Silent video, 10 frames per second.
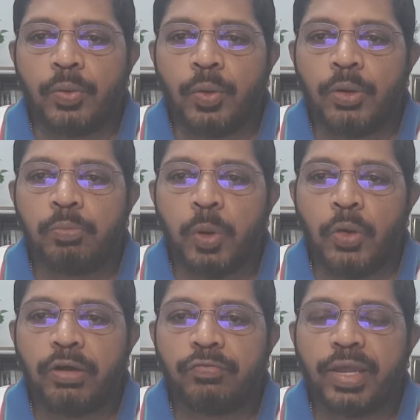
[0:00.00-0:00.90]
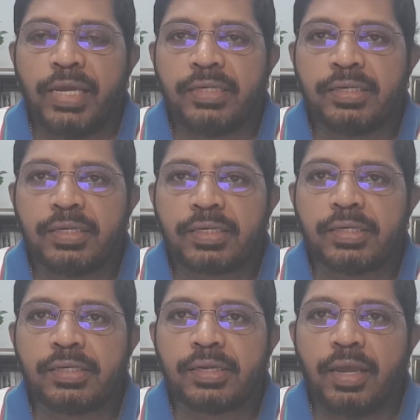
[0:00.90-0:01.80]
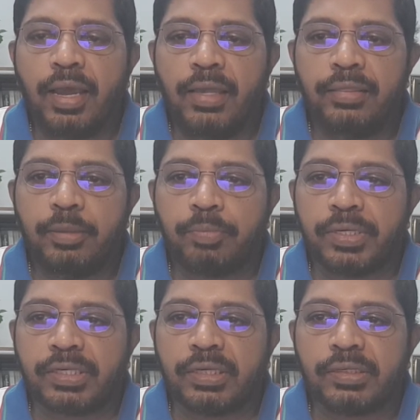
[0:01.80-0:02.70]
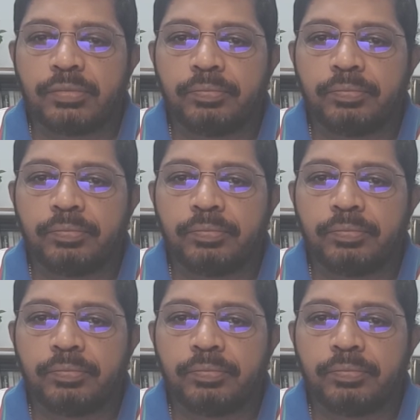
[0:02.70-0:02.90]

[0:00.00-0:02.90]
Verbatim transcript: own mode of existence in the present.